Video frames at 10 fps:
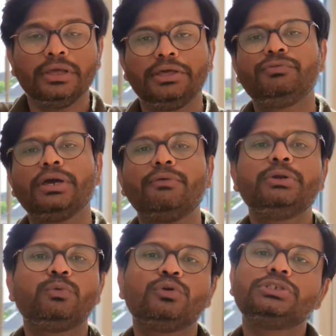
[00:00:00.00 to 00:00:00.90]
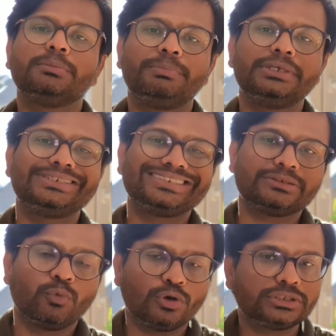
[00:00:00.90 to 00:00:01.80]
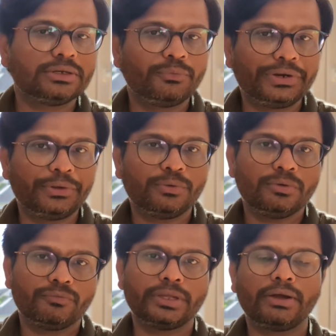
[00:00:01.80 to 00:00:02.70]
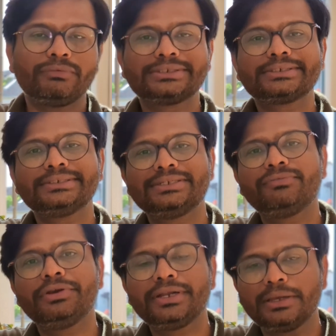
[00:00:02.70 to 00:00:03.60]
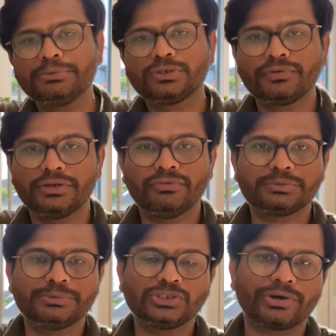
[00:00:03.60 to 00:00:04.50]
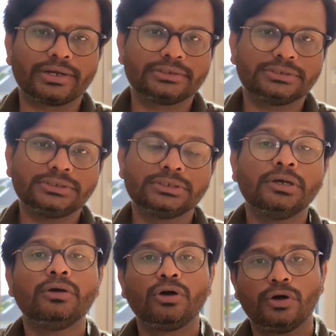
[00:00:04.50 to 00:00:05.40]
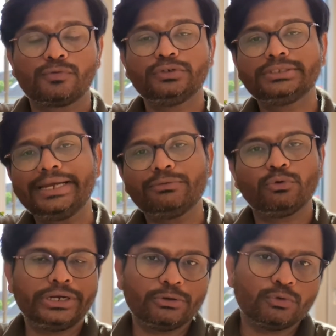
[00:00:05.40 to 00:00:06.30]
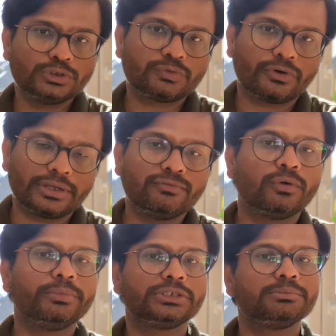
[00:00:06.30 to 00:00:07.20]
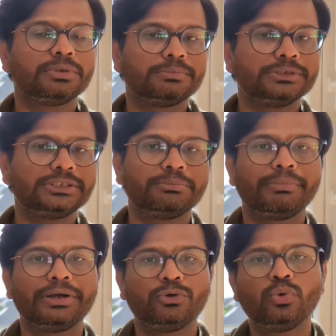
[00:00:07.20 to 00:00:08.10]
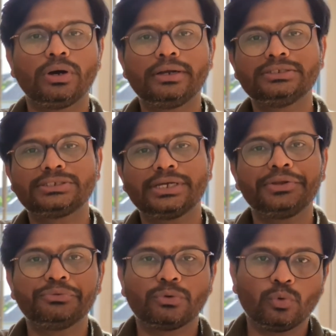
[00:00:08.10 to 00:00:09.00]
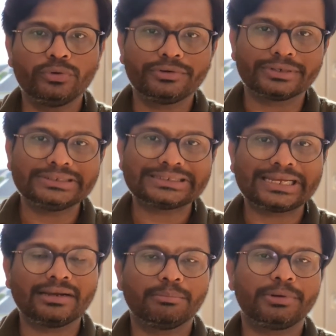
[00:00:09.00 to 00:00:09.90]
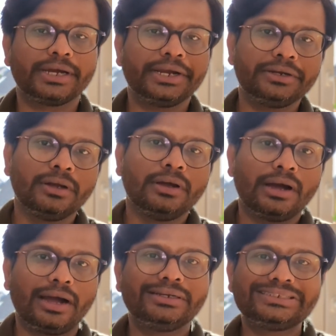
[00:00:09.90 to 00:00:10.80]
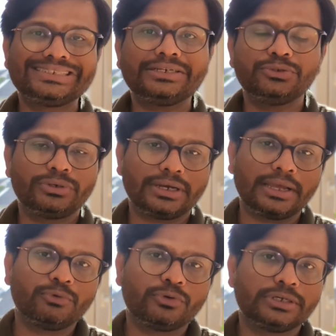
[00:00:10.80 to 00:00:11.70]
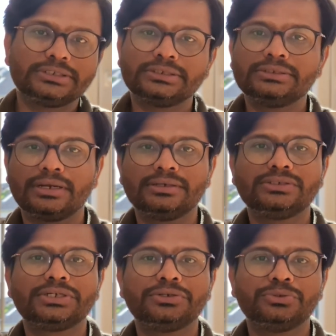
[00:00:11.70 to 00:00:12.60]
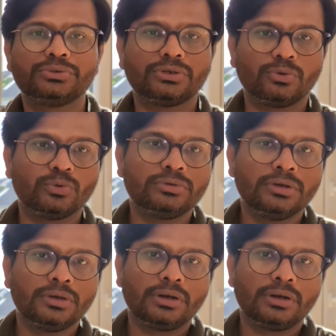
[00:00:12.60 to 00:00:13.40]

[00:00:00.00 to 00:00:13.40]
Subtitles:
if you haven't watched, please watch the video. We have discussed different types of investment strategies. Of course, that video was for information purpose, but do understand your own risk and appetite, understand your time horizon, understand your own